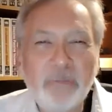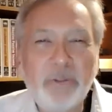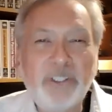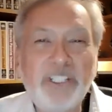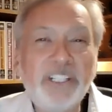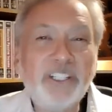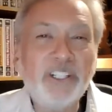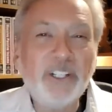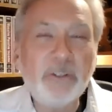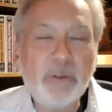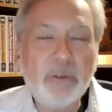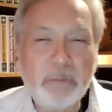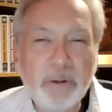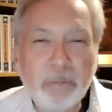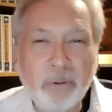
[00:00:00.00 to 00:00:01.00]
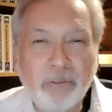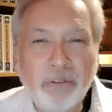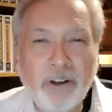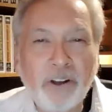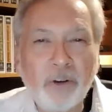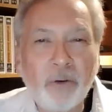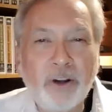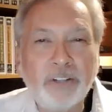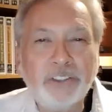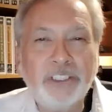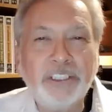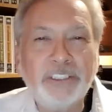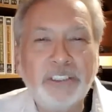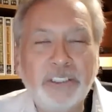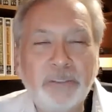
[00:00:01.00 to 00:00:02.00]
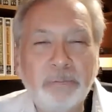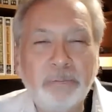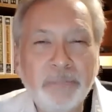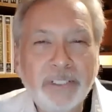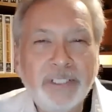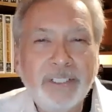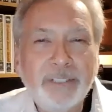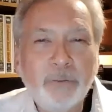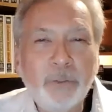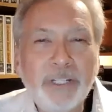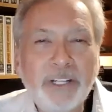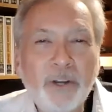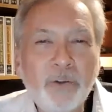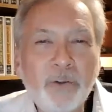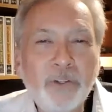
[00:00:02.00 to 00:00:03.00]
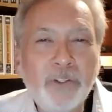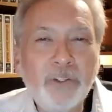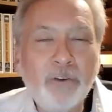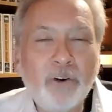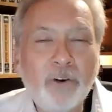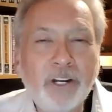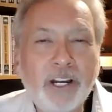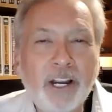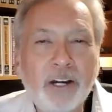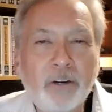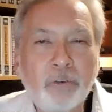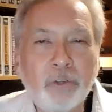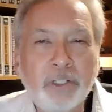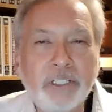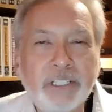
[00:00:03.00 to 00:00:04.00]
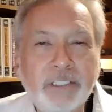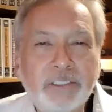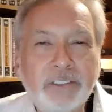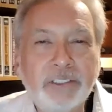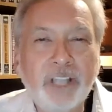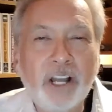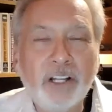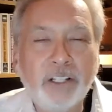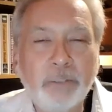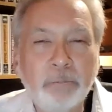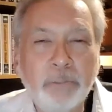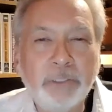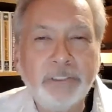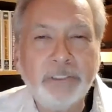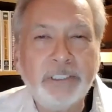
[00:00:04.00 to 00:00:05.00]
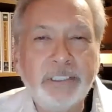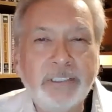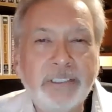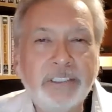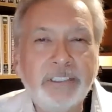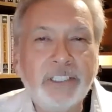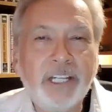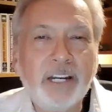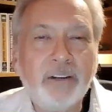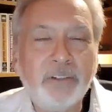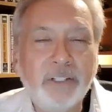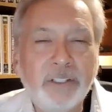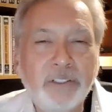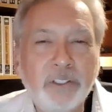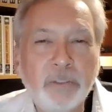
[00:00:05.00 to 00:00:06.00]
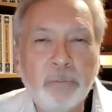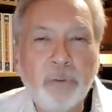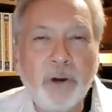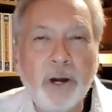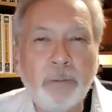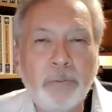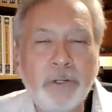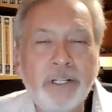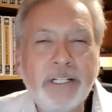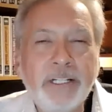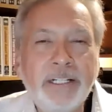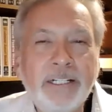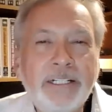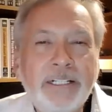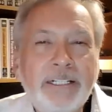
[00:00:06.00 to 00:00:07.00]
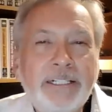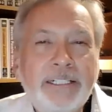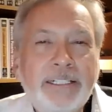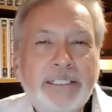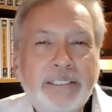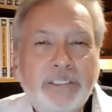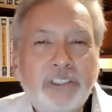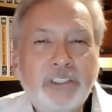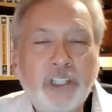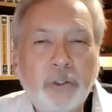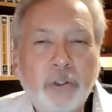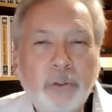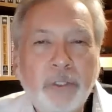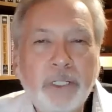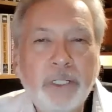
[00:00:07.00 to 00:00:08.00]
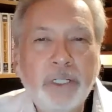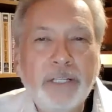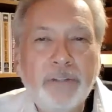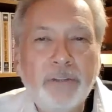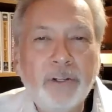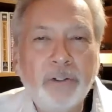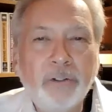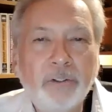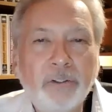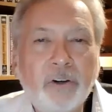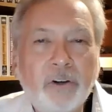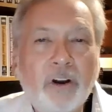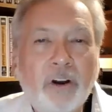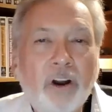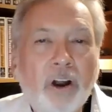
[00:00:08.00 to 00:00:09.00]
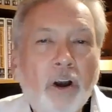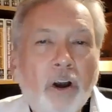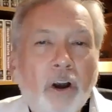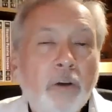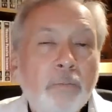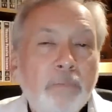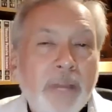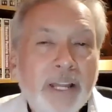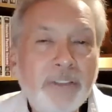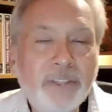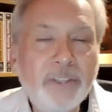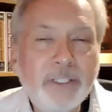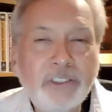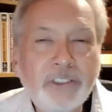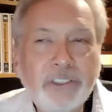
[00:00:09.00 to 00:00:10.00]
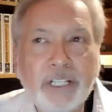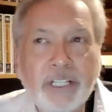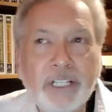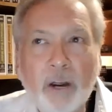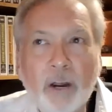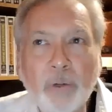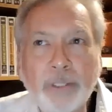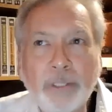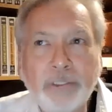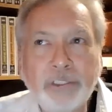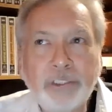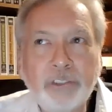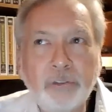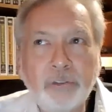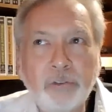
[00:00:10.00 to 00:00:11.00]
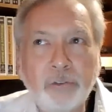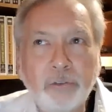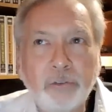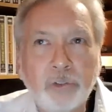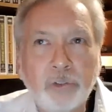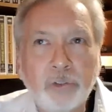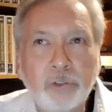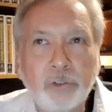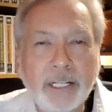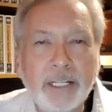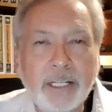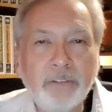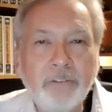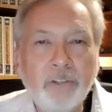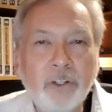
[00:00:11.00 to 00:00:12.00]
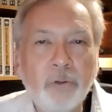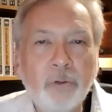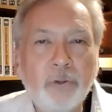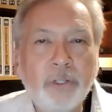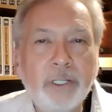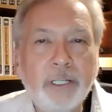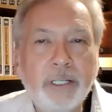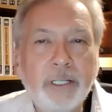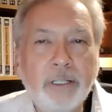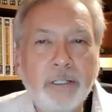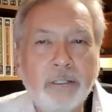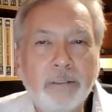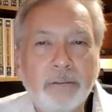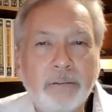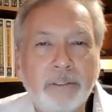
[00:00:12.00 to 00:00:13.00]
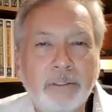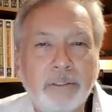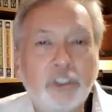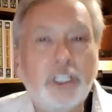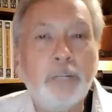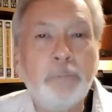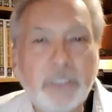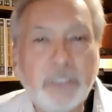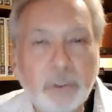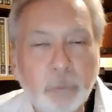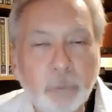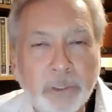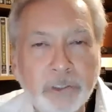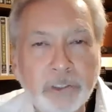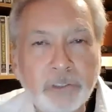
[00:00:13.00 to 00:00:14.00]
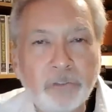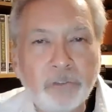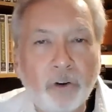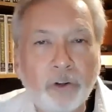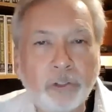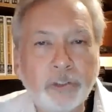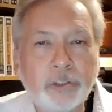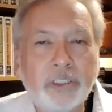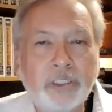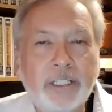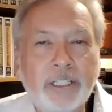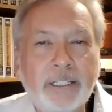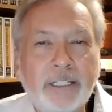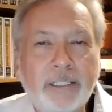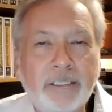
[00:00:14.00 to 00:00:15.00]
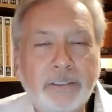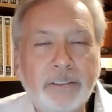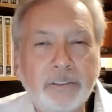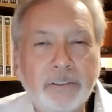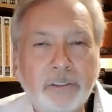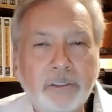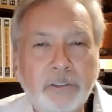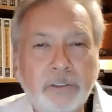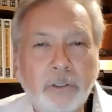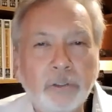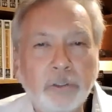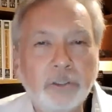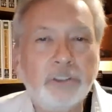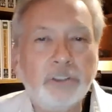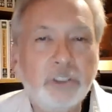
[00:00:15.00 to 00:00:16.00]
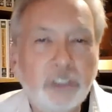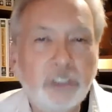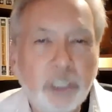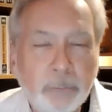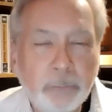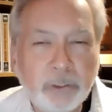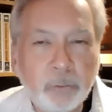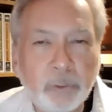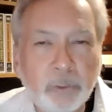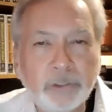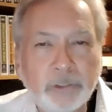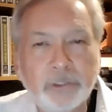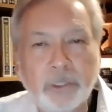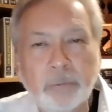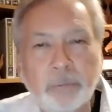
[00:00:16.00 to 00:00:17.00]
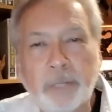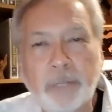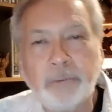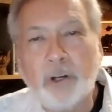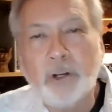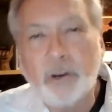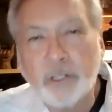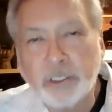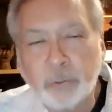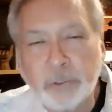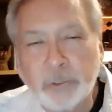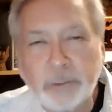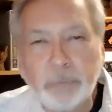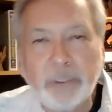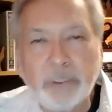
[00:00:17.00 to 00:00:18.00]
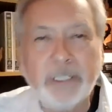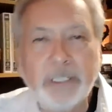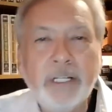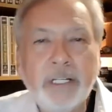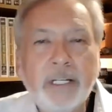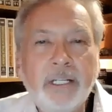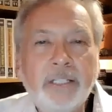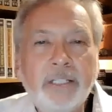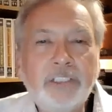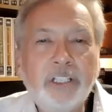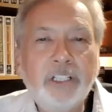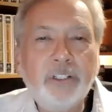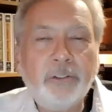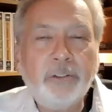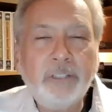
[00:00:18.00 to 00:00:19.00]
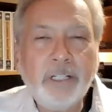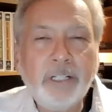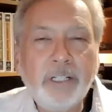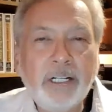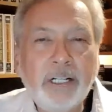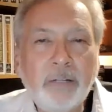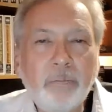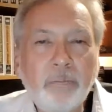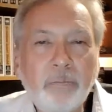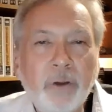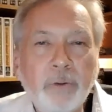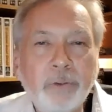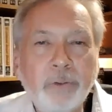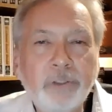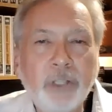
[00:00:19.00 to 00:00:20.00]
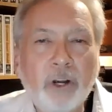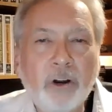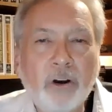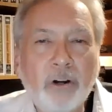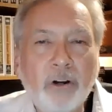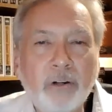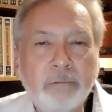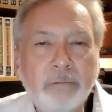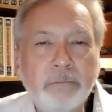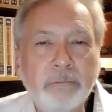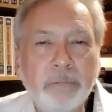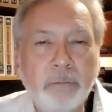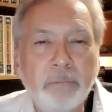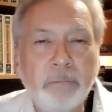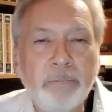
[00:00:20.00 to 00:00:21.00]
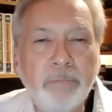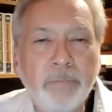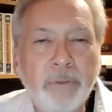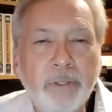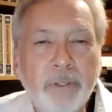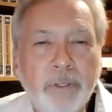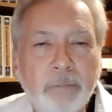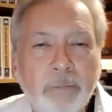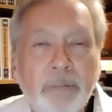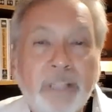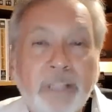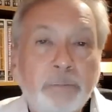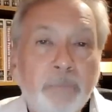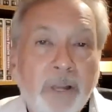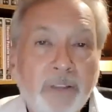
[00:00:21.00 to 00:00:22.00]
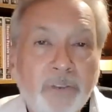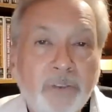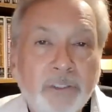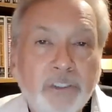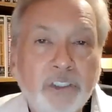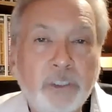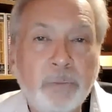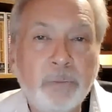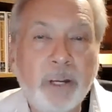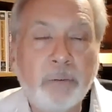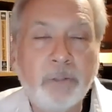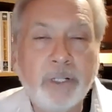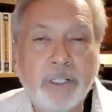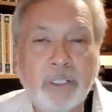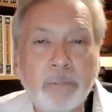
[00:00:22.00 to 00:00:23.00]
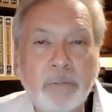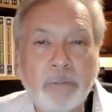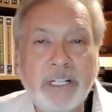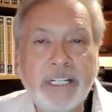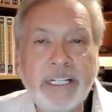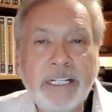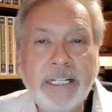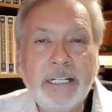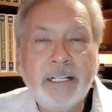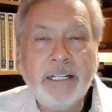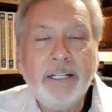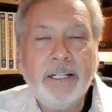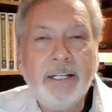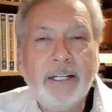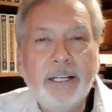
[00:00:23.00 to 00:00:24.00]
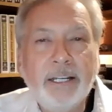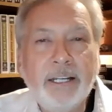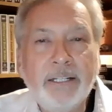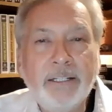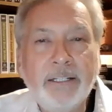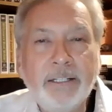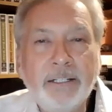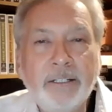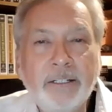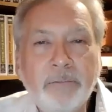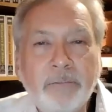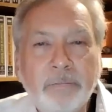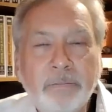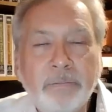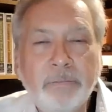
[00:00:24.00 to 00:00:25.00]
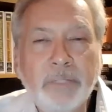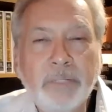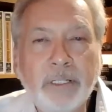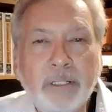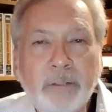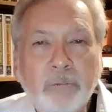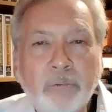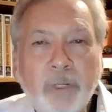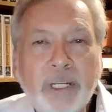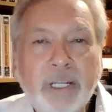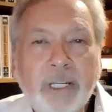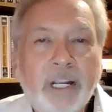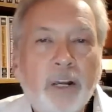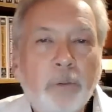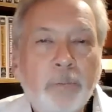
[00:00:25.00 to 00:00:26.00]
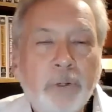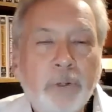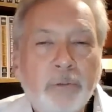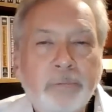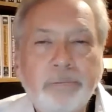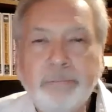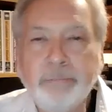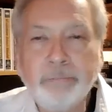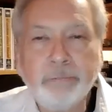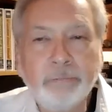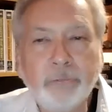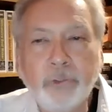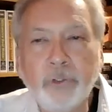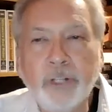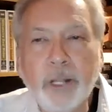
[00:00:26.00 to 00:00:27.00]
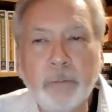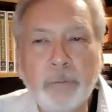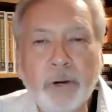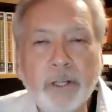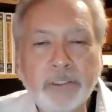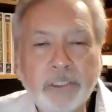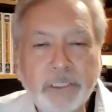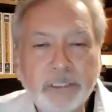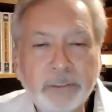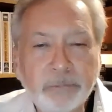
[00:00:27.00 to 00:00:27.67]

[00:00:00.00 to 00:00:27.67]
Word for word: Particularly when people follow our system, we know that you've already got a really solid built in discount into the property. Uh, so there, there are, are methods, and I always try to give you the the cheapest ones first, and of course, the cheapest ones are sometimes the hardest ones, but still, uh, those are the best methods to be able to get the money, and uh, uh we can help you through that process.